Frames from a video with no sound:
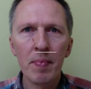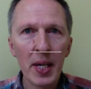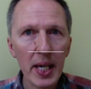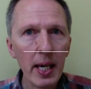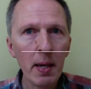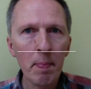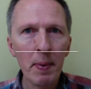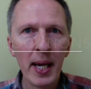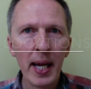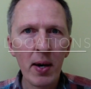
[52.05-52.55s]

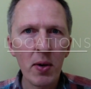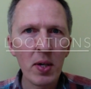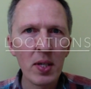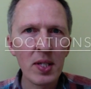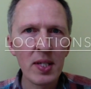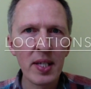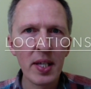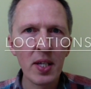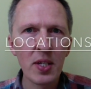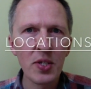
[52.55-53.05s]
keeper now
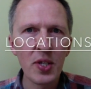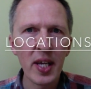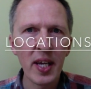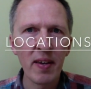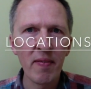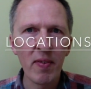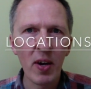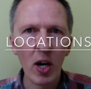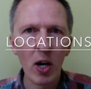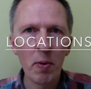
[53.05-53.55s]
considers the
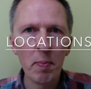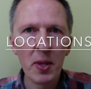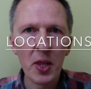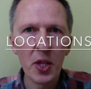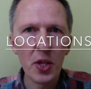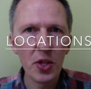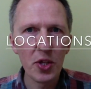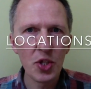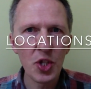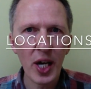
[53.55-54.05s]
environment that
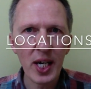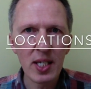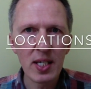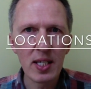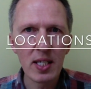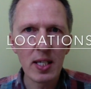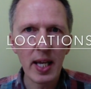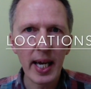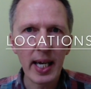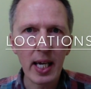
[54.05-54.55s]
the chase is
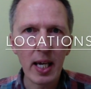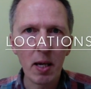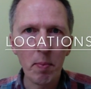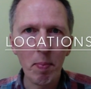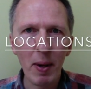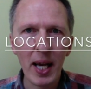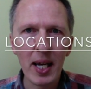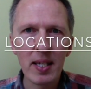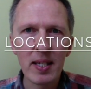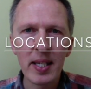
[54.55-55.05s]
taking
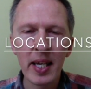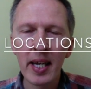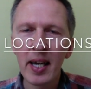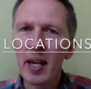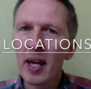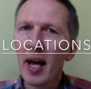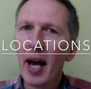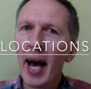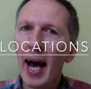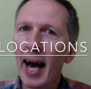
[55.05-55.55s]
place in
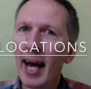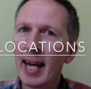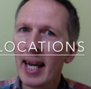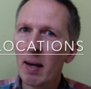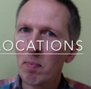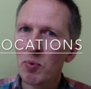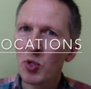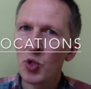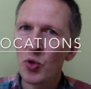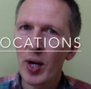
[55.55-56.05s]
and
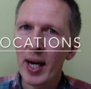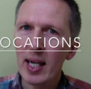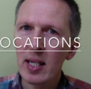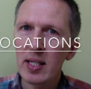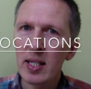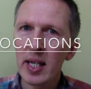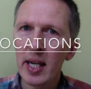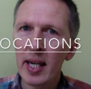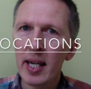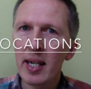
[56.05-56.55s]
abstracts
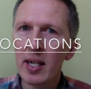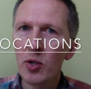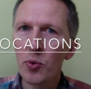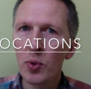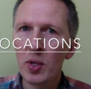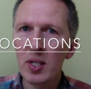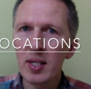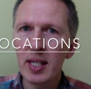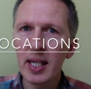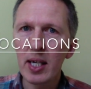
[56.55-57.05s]
it into a
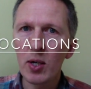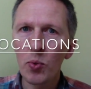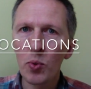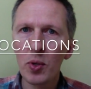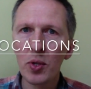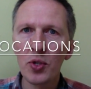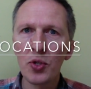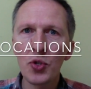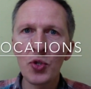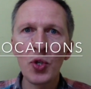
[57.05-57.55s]

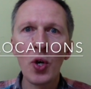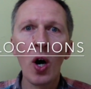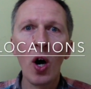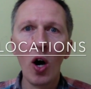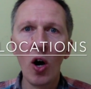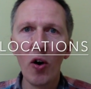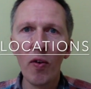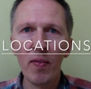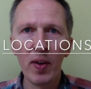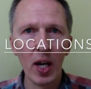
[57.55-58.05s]
sequence
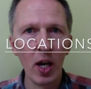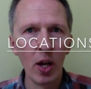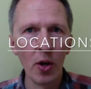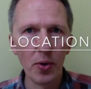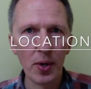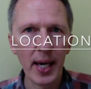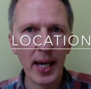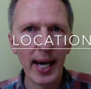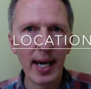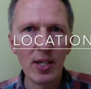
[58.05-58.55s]
of
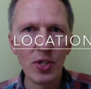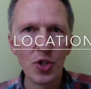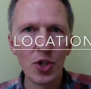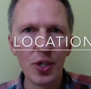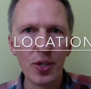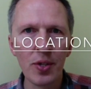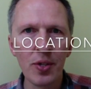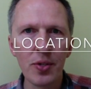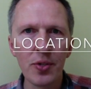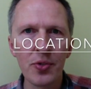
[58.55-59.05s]

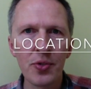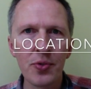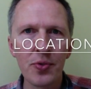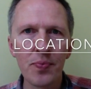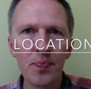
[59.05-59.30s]
locations.